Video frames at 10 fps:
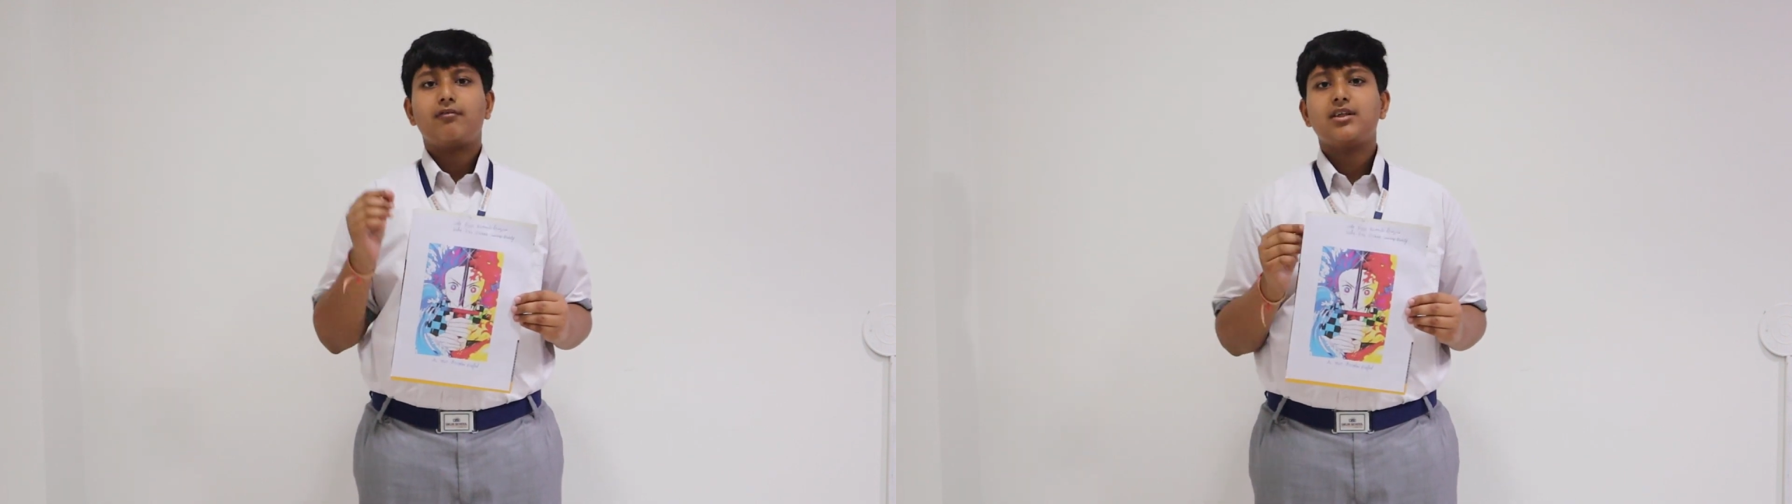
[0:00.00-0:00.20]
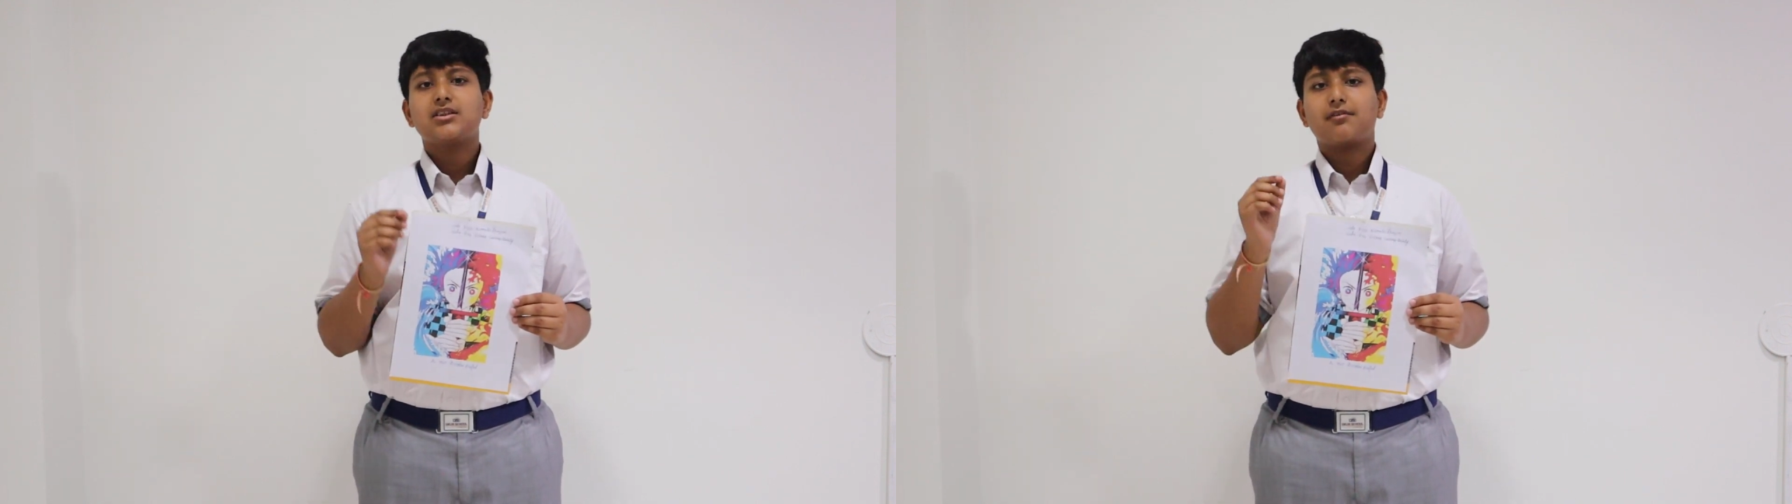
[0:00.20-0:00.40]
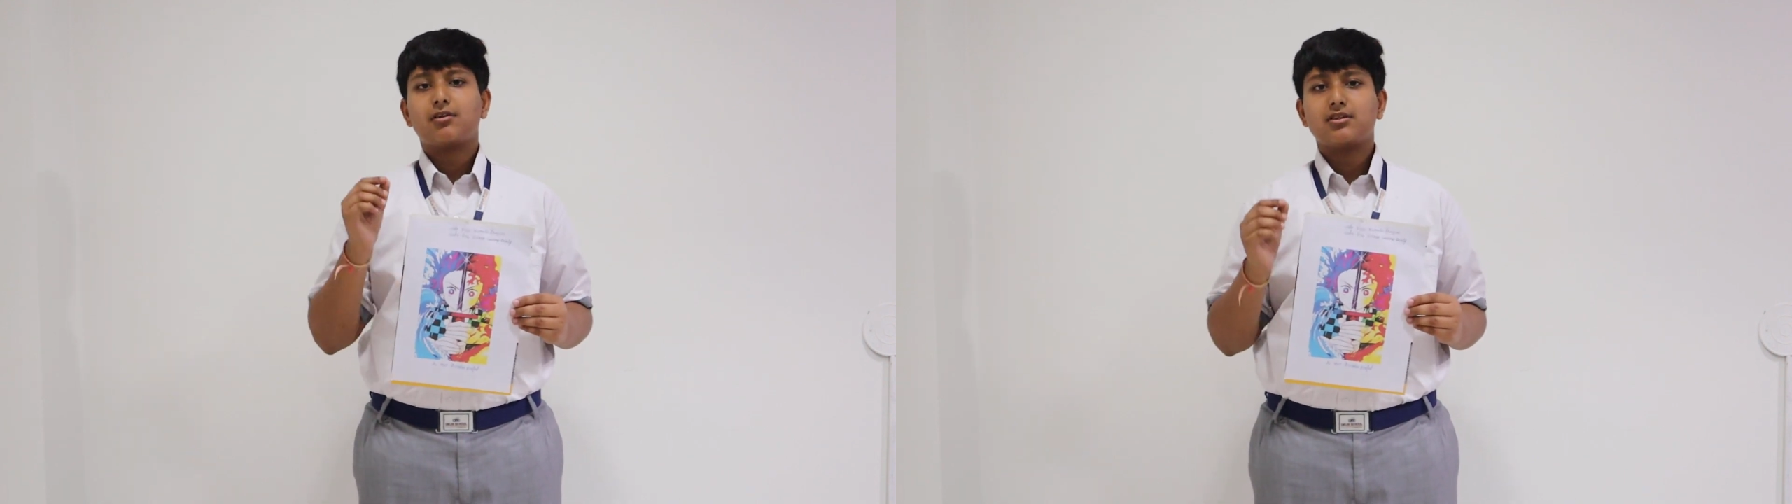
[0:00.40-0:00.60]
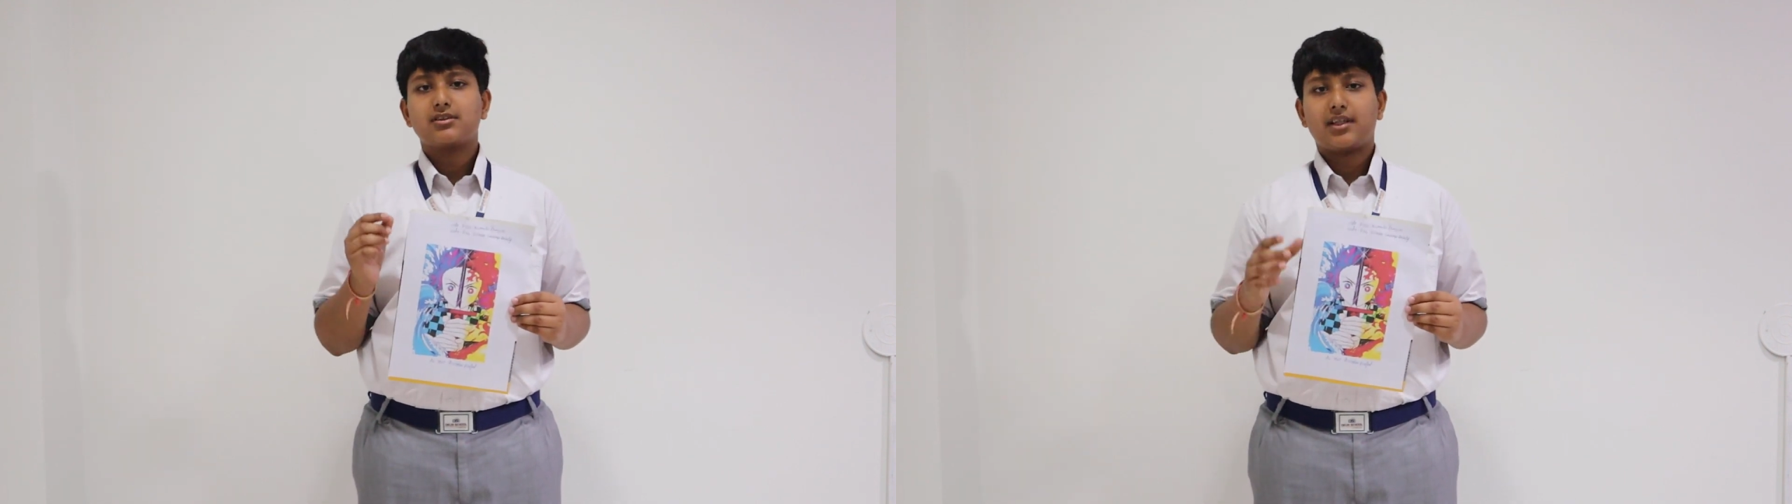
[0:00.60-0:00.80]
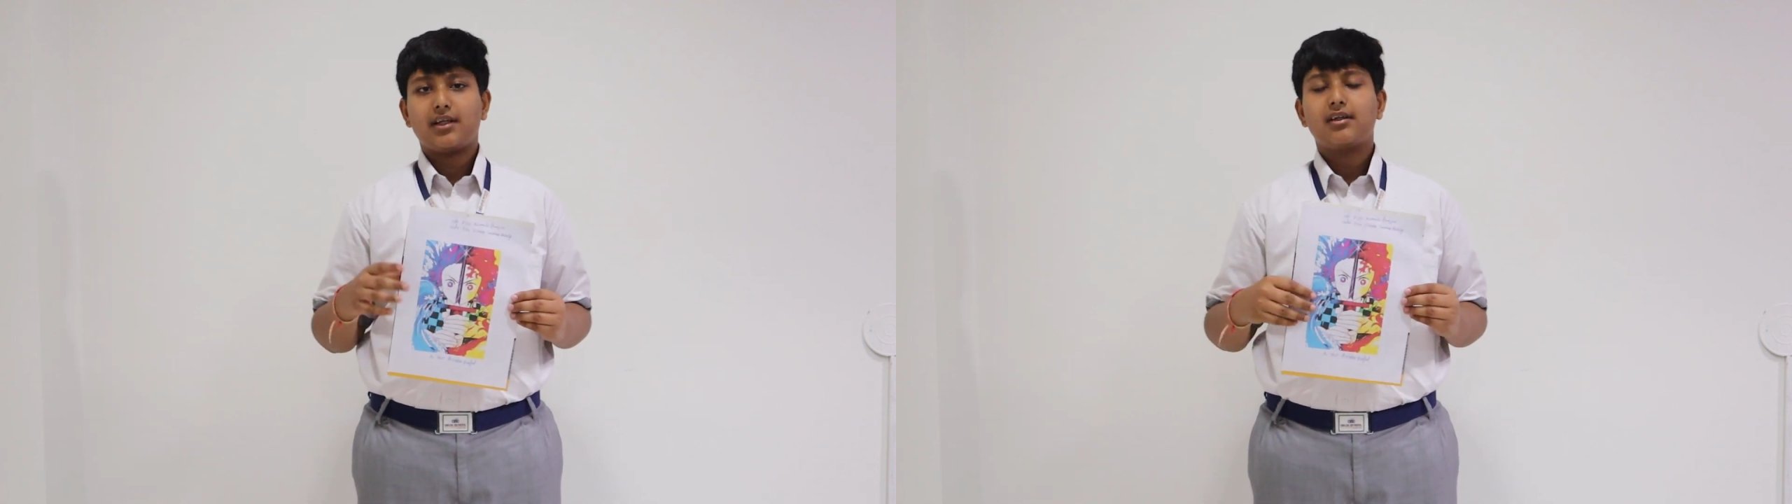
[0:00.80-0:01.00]
First, I want
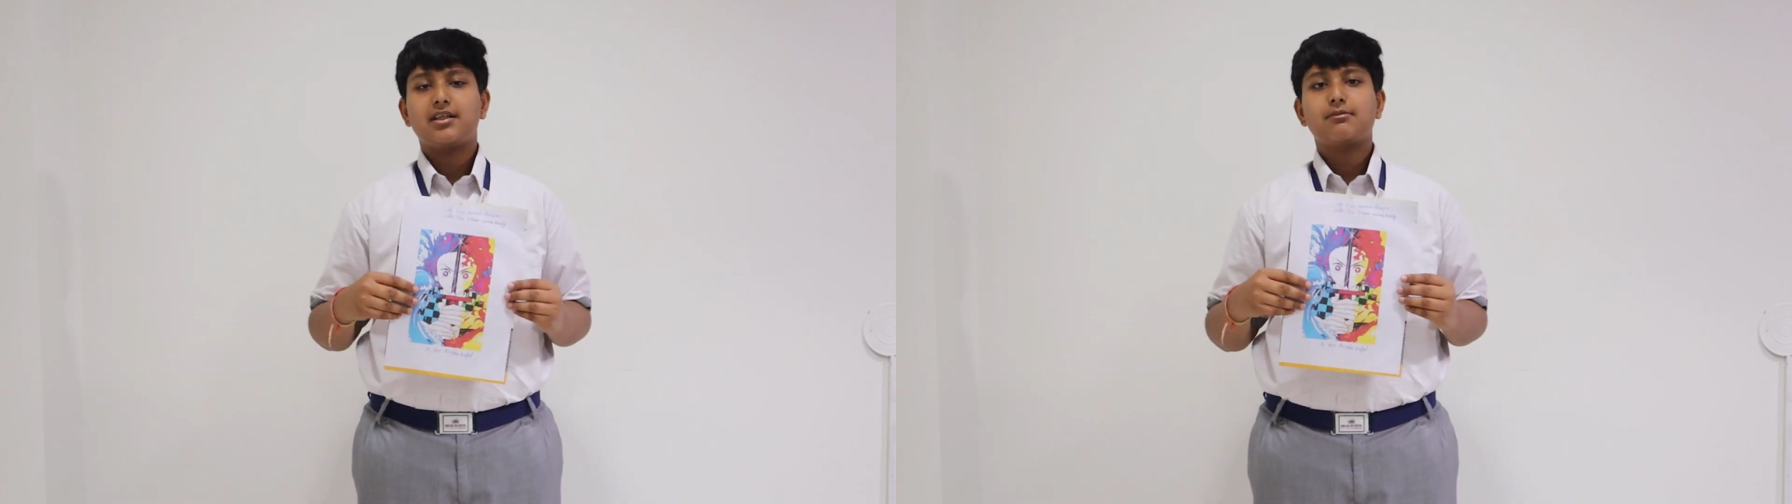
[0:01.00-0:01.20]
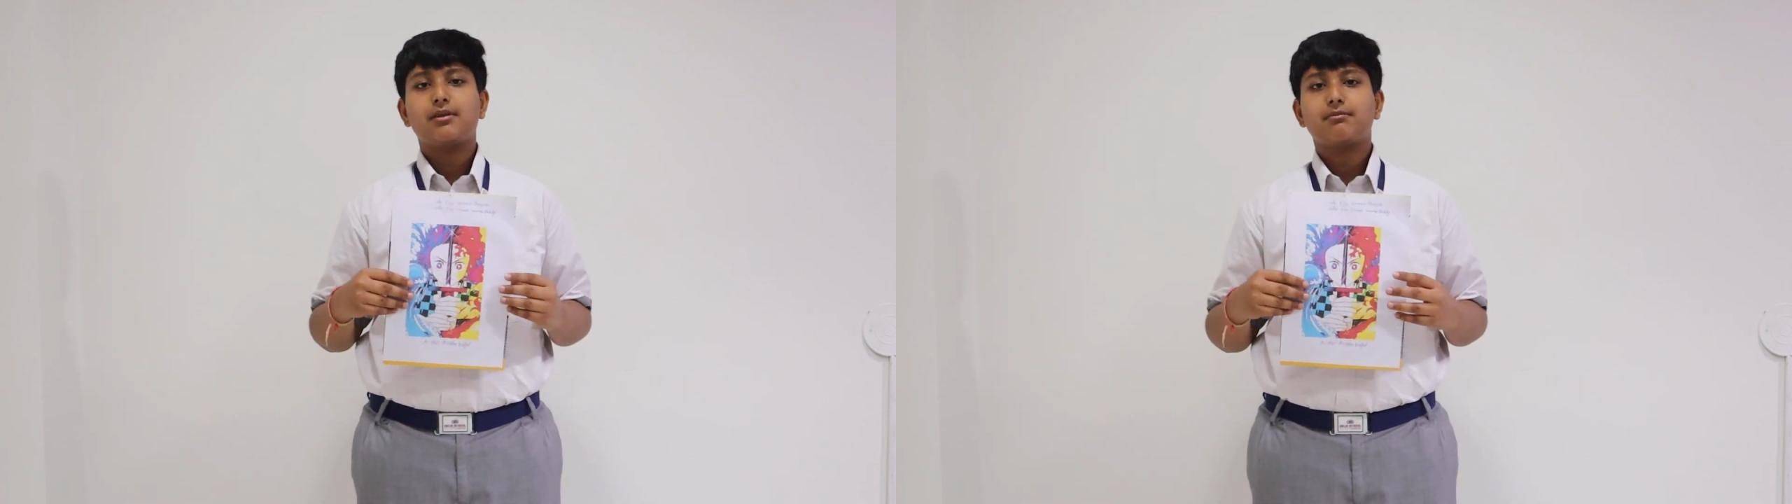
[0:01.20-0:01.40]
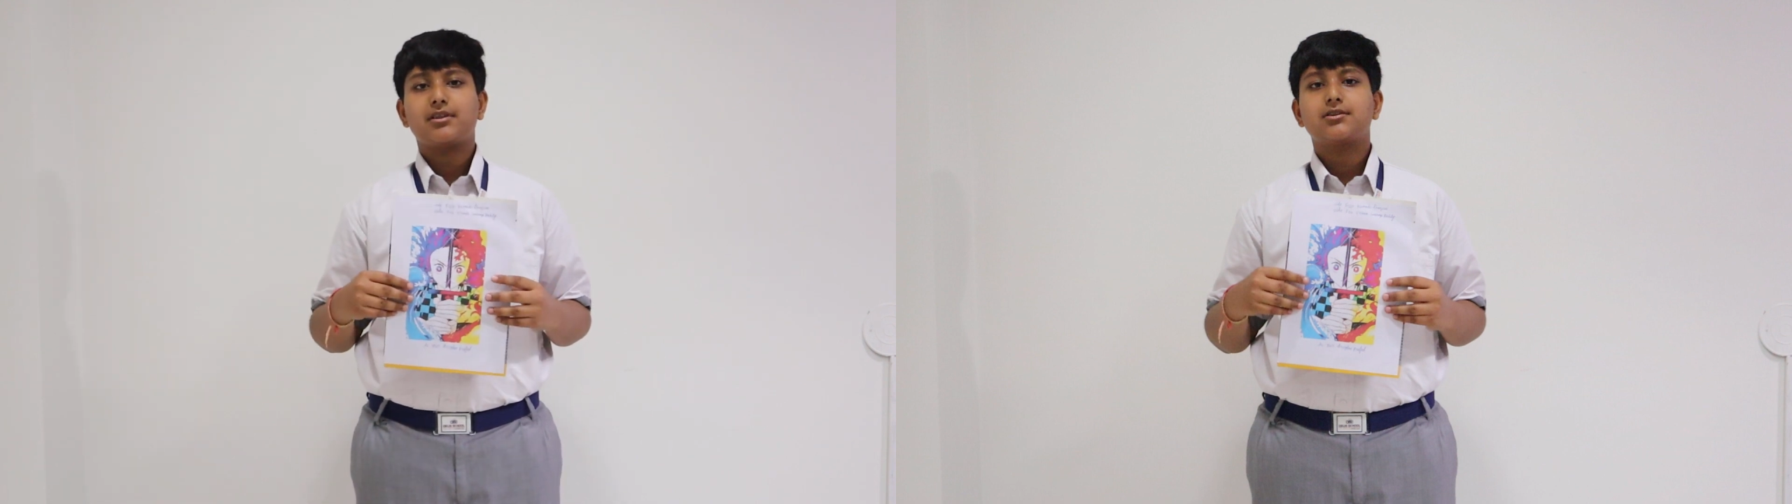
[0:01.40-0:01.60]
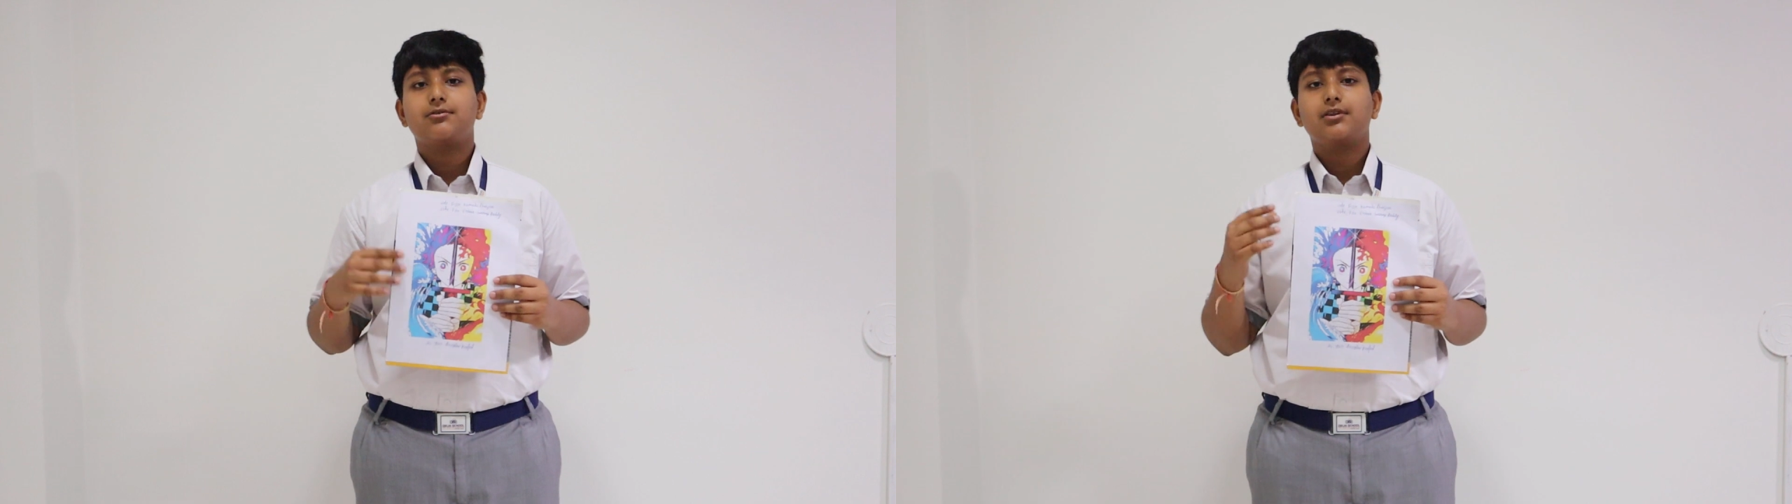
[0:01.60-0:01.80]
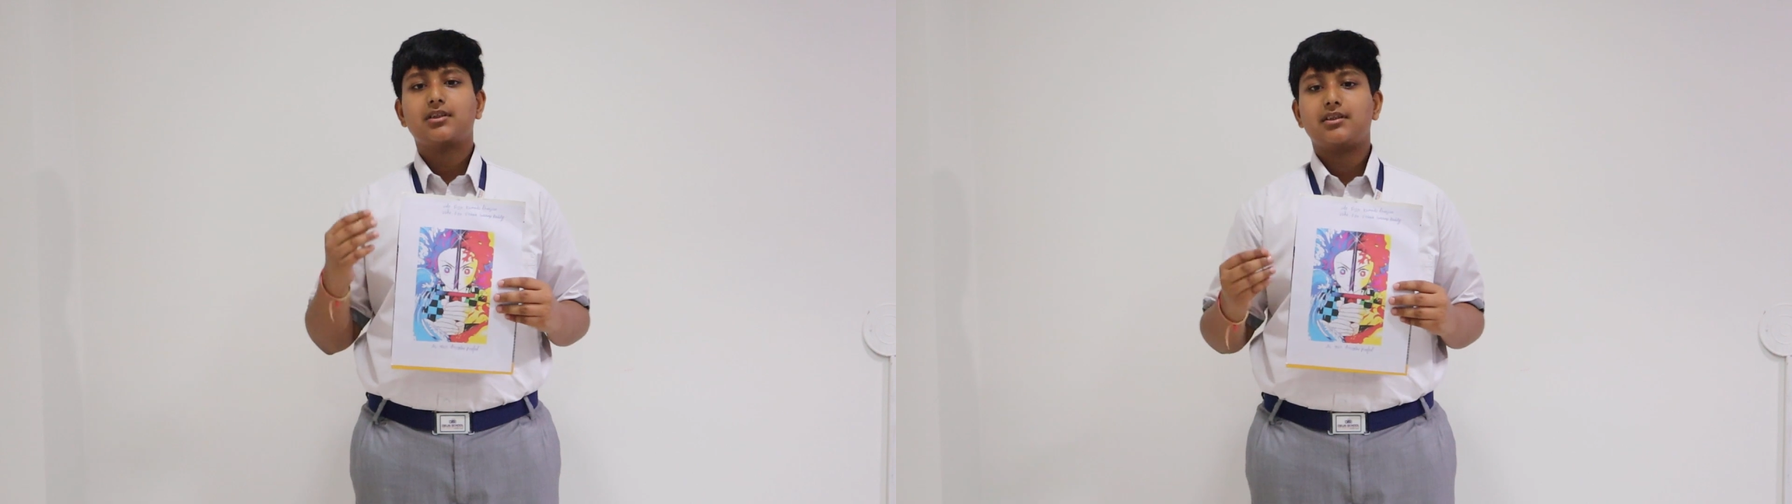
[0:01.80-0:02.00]
to say, discipline means
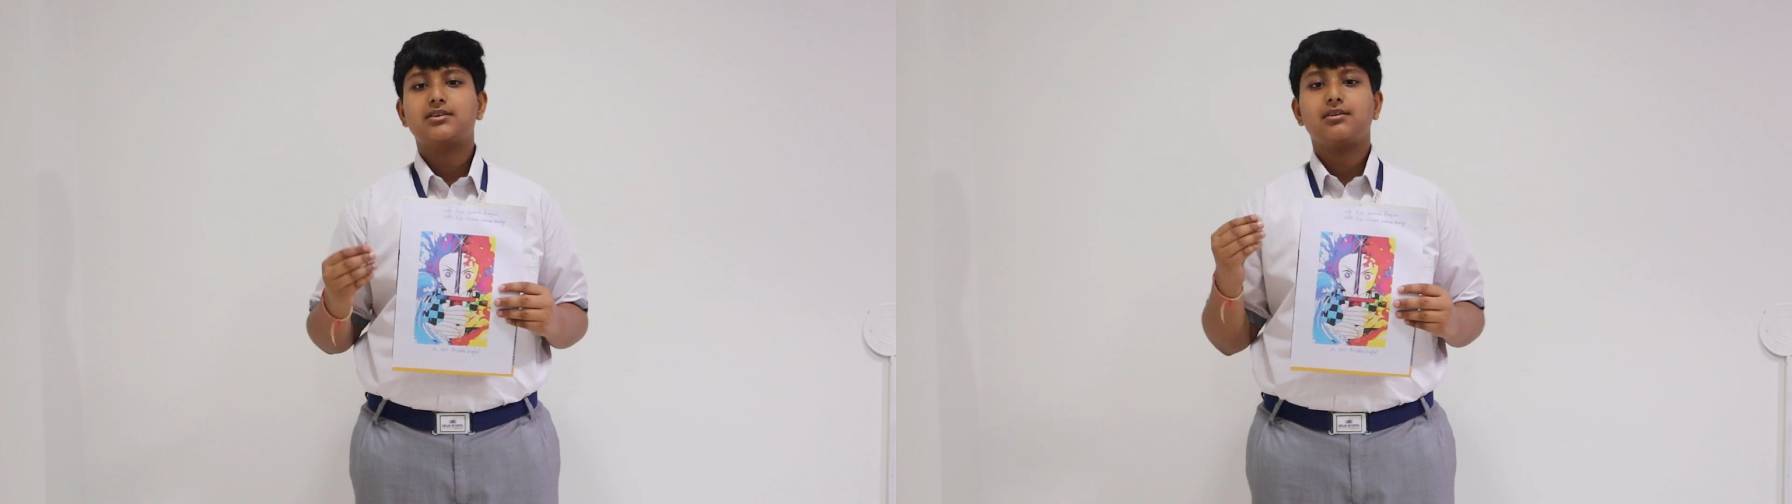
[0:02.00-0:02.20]
doing things